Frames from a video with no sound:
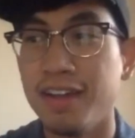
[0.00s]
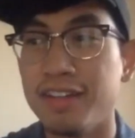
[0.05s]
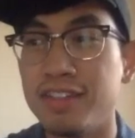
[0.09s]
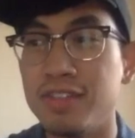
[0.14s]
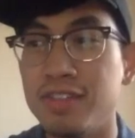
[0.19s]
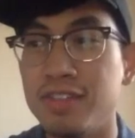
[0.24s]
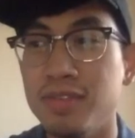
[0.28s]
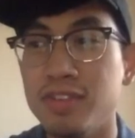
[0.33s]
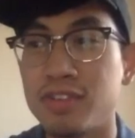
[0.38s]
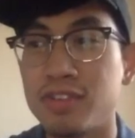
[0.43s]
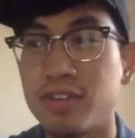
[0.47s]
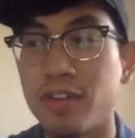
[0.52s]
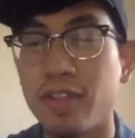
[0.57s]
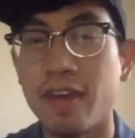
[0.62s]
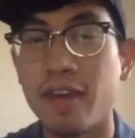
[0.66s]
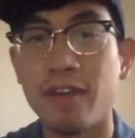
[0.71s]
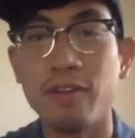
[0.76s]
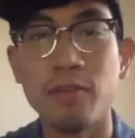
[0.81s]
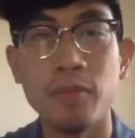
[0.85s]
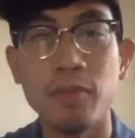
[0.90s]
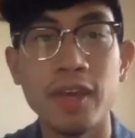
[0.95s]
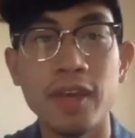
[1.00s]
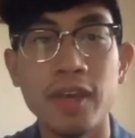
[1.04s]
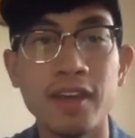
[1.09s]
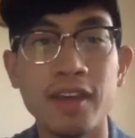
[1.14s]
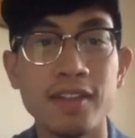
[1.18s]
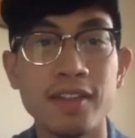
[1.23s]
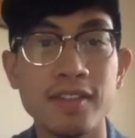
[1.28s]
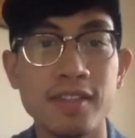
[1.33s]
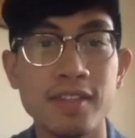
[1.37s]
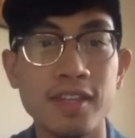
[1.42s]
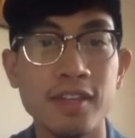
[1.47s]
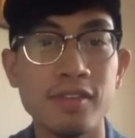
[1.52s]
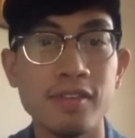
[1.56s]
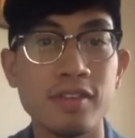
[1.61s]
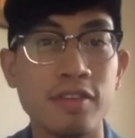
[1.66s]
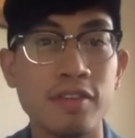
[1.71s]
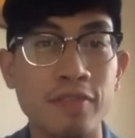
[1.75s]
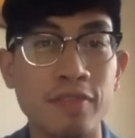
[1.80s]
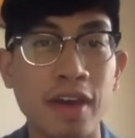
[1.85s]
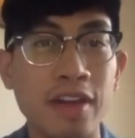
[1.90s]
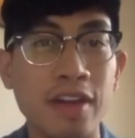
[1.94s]
to ensure that we continue
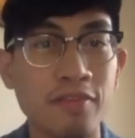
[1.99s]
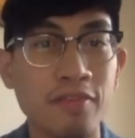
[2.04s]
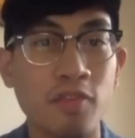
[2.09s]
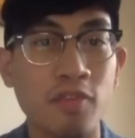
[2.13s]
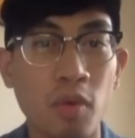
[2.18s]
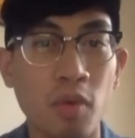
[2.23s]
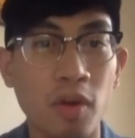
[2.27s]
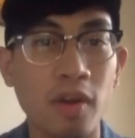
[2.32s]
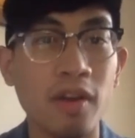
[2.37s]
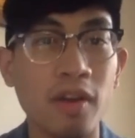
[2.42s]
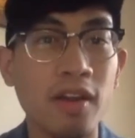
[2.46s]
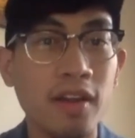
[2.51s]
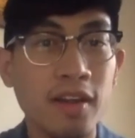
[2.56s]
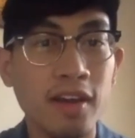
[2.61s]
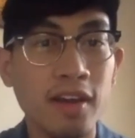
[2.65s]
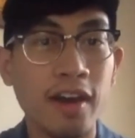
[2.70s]
to fight for